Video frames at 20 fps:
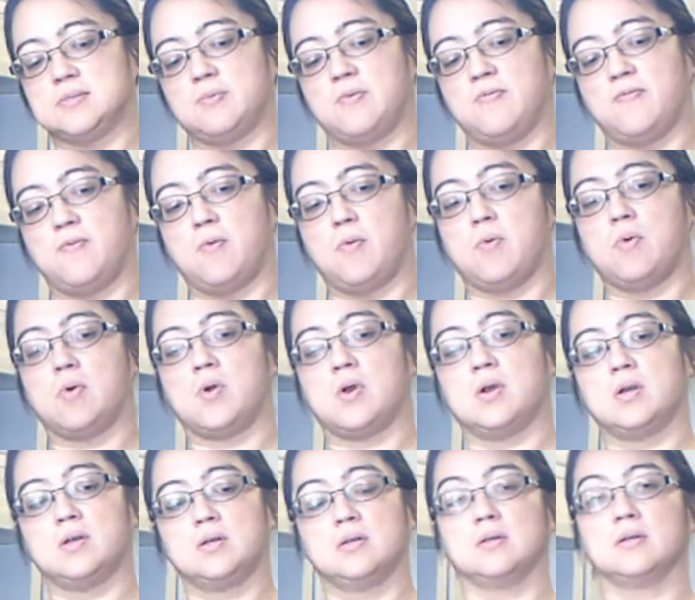before.
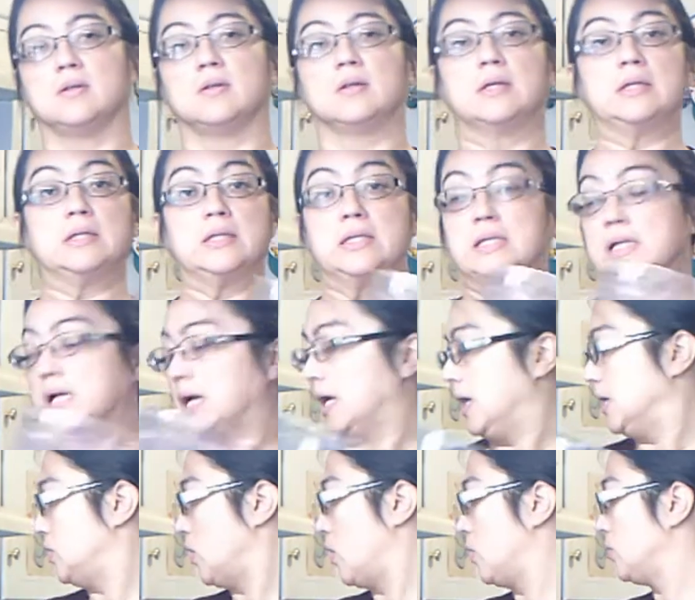I
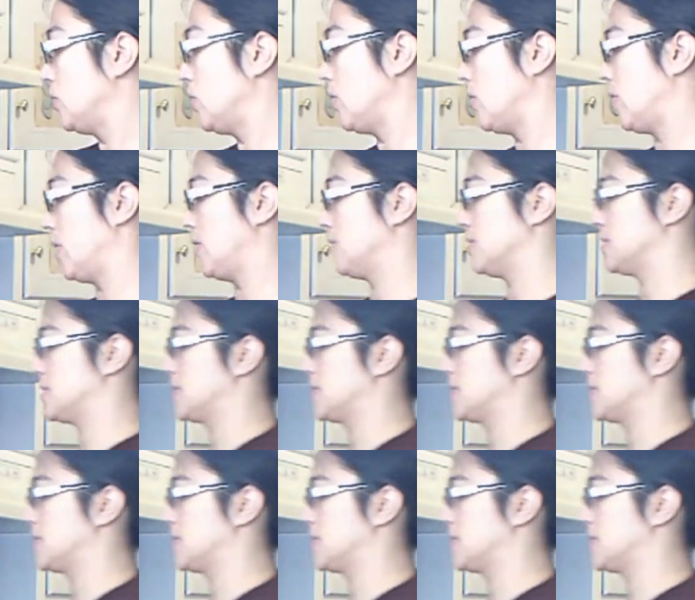don't know how it's